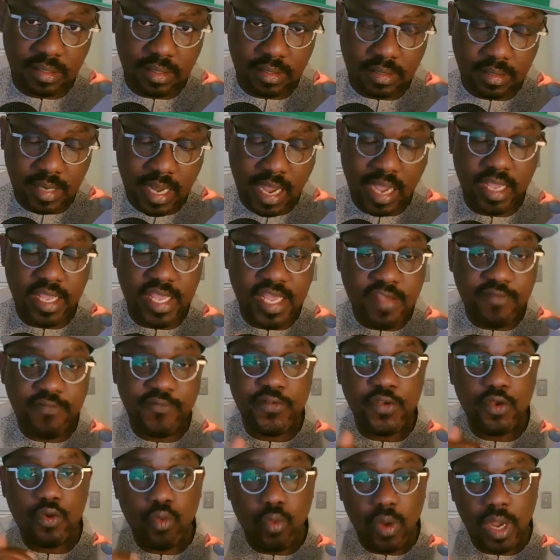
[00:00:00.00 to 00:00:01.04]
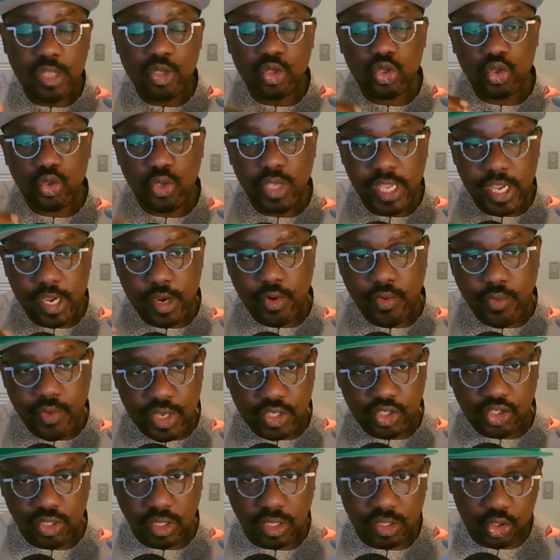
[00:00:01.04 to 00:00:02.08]
Now, if you want to
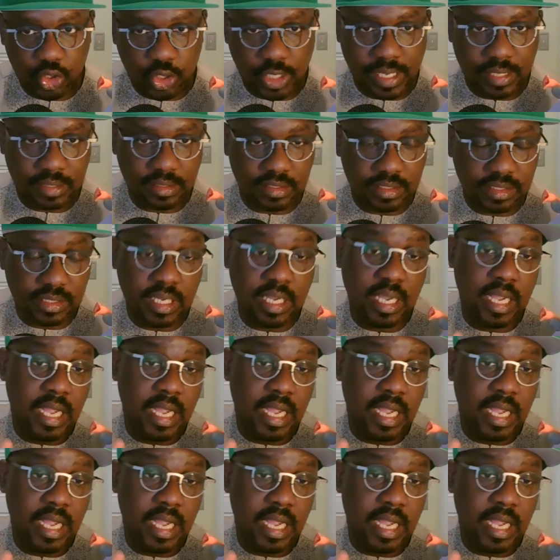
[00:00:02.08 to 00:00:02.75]
increase your chance,